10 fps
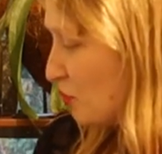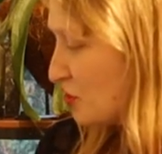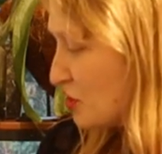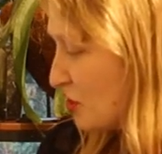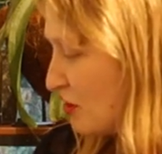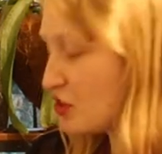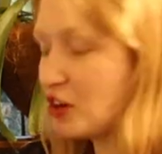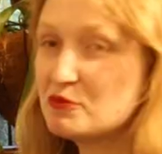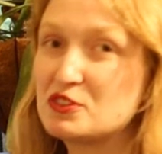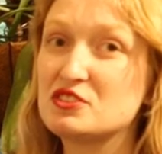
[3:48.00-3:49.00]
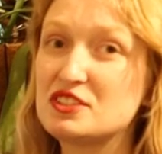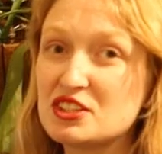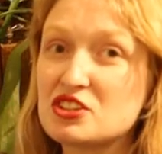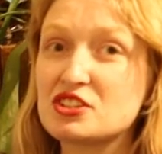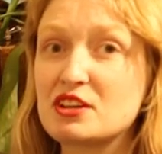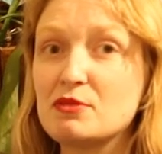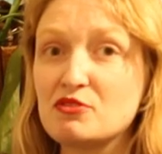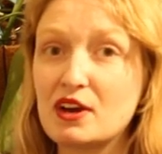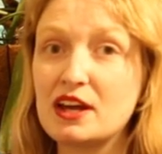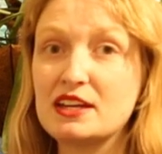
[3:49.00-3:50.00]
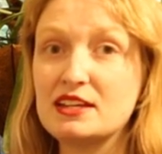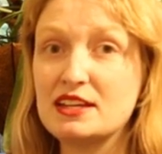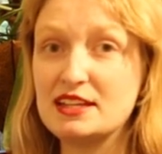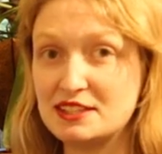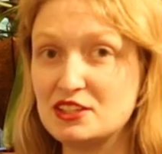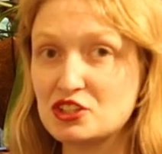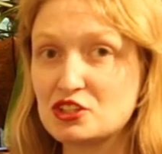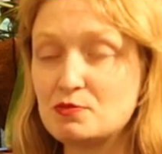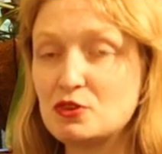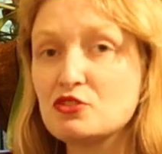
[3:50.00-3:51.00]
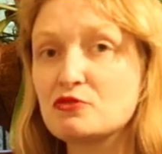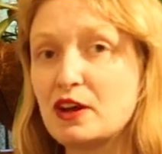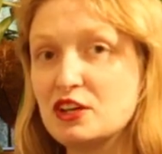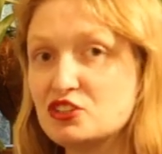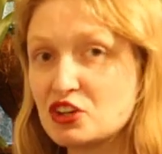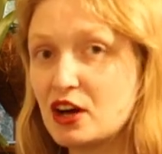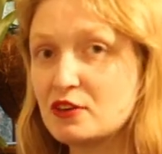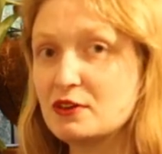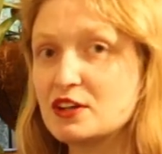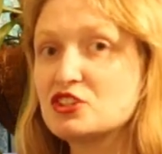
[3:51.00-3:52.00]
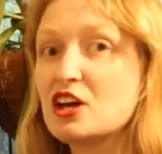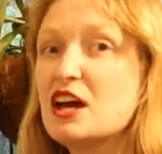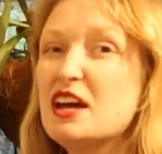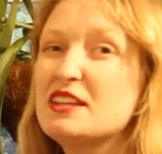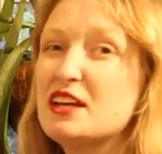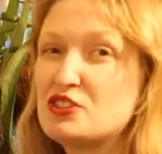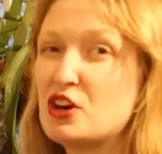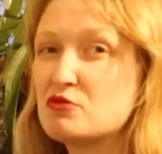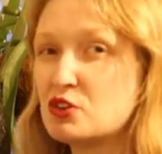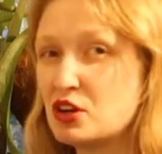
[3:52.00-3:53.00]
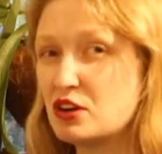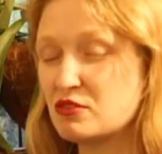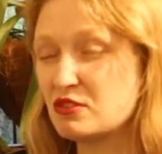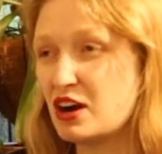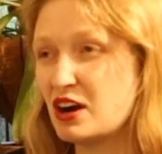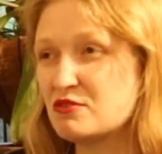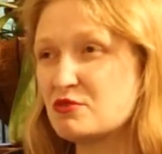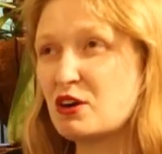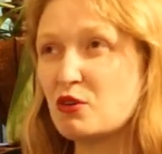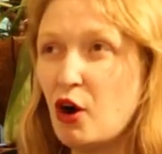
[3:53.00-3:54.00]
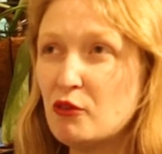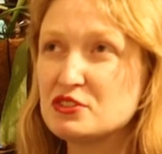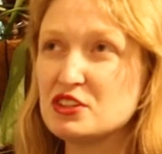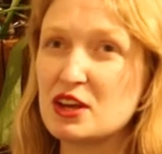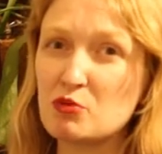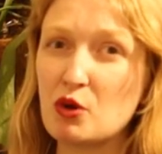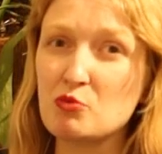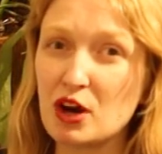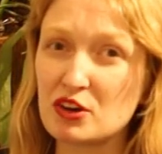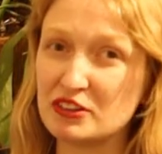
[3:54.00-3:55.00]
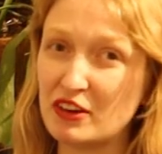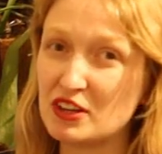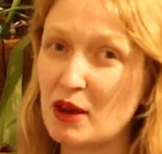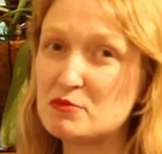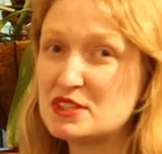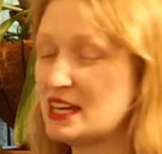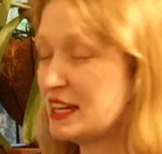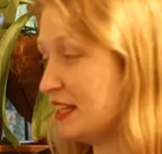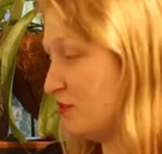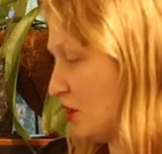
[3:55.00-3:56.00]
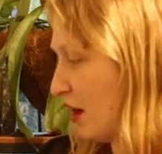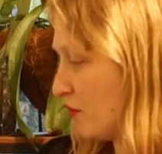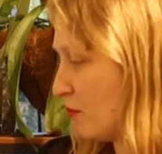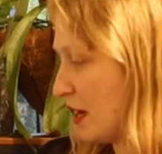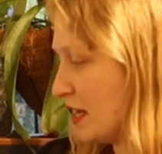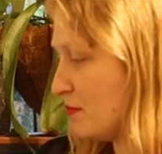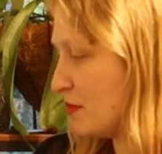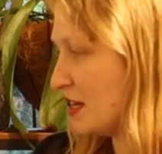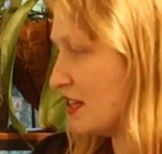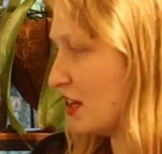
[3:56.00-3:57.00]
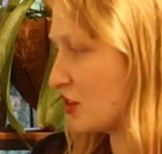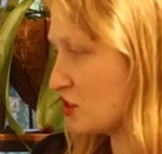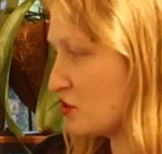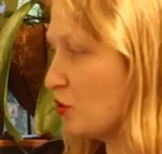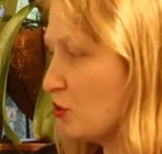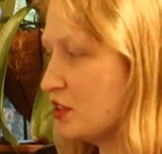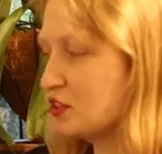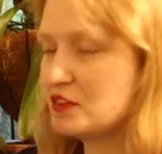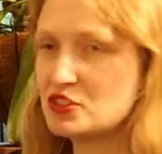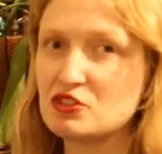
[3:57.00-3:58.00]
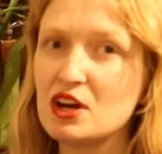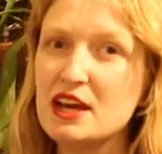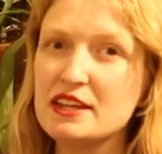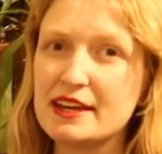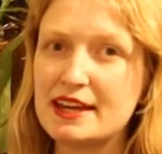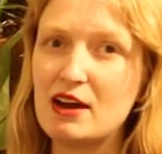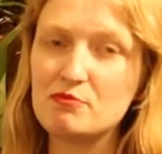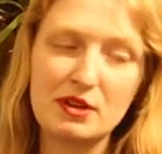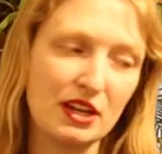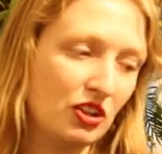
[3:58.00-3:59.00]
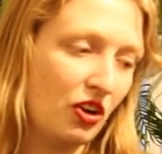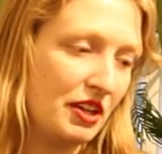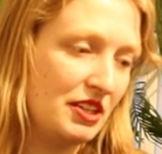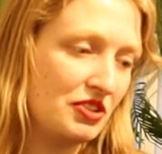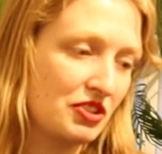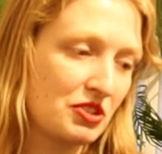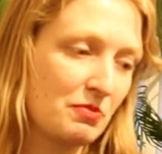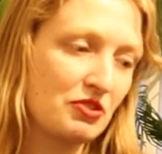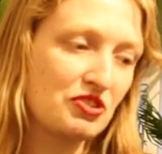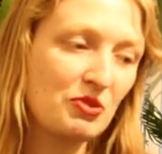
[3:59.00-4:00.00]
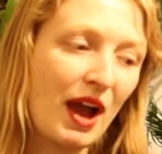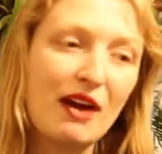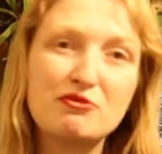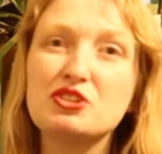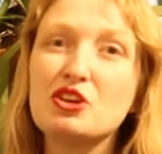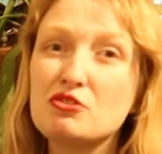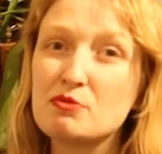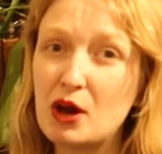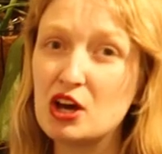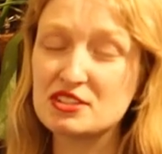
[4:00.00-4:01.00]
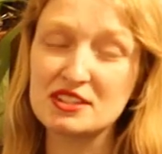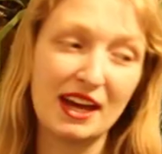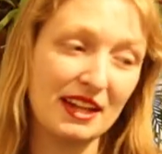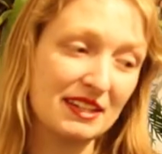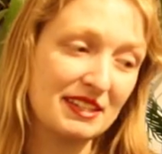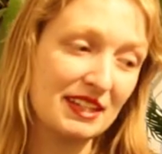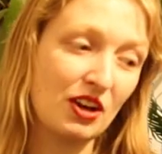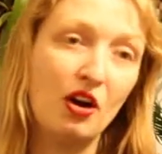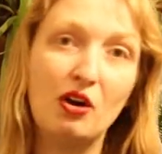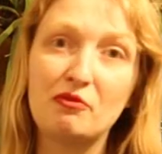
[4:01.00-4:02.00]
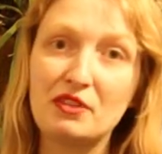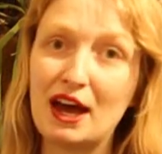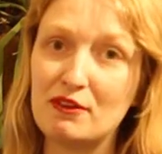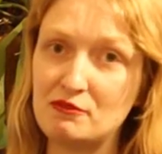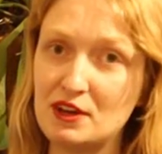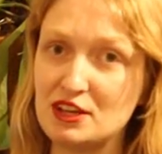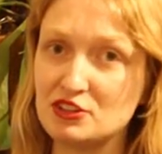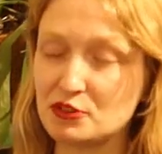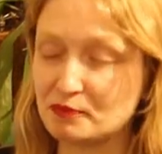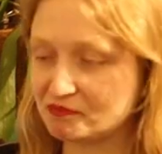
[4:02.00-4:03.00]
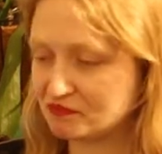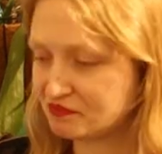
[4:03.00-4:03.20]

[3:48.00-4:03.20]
you want to know it's confident. Discus can be very easy to spook, very shy fish. They don't, well, often they won't work on their own, and particularly if you have a baby, like a small individual, they can be a lot easier to spook. So you have to know the personality of that fish.